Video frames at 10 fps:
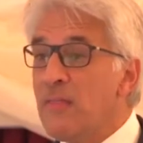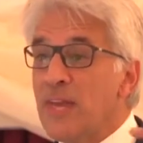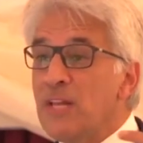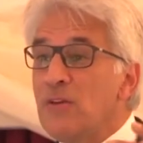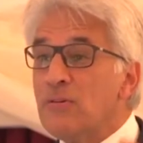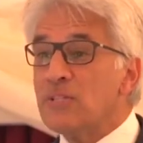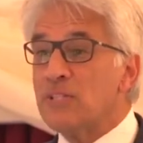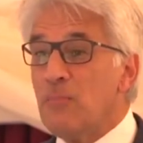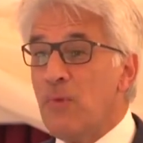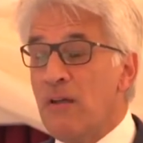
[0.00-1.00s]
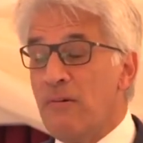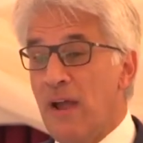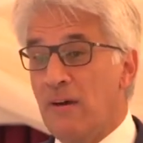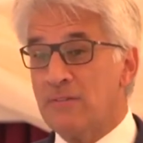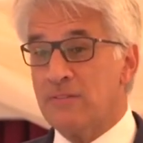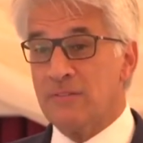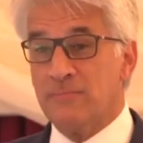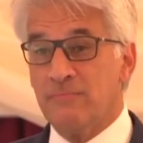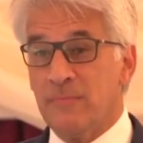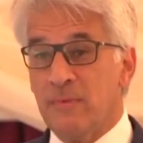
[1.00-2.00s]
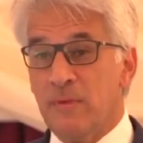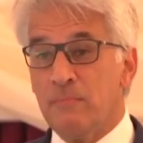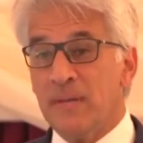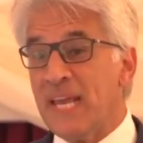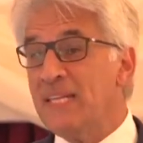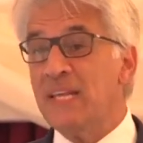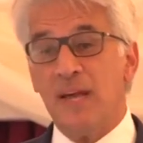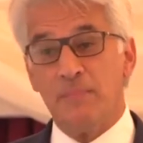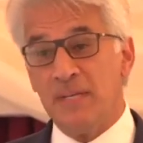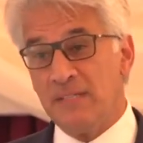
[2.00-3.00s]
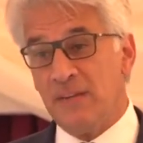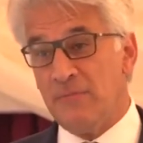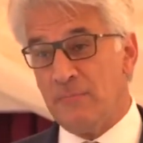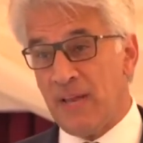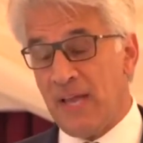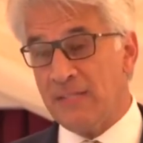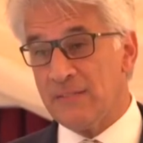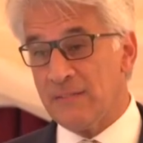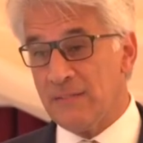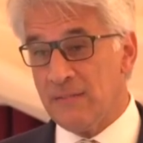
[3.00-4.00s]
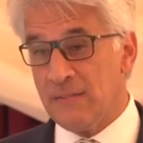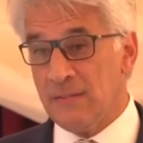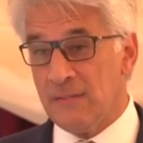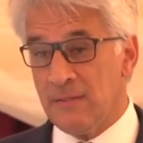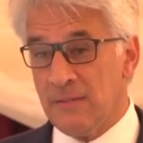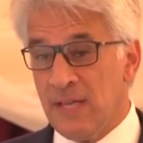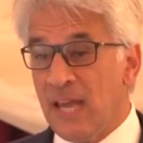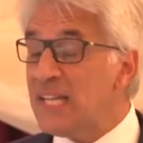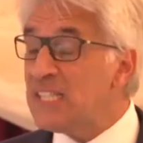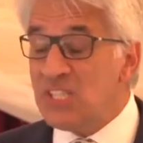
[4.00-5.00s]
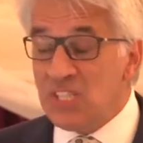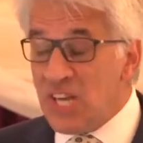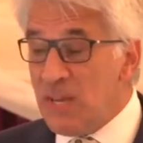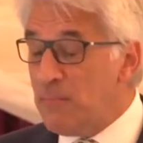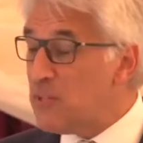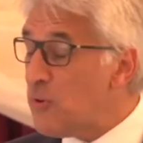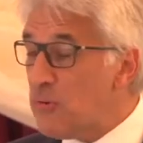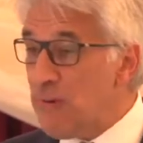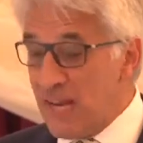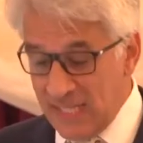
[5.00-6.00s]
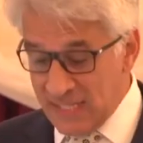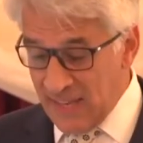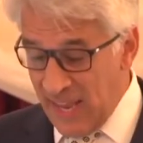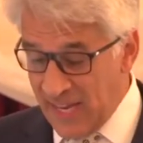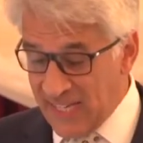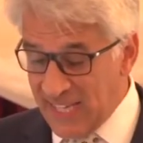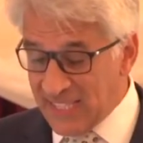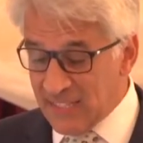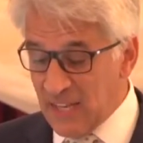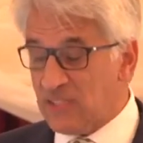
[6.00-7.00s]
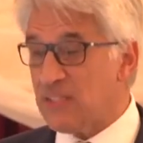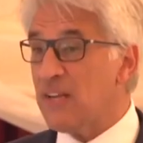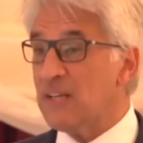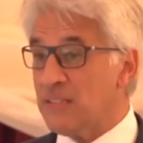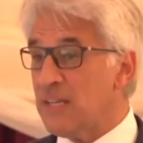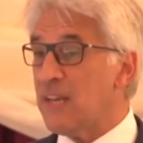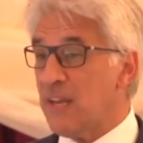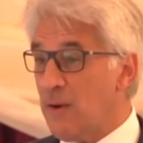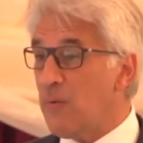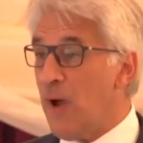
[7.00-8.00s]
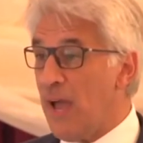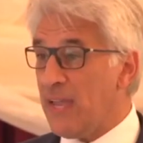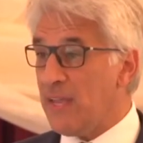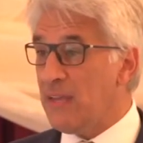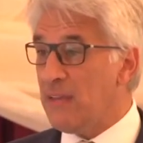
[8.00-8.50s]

They looked somewhere else, but ended up in a different place. And as Jim has already said in such an articulate way,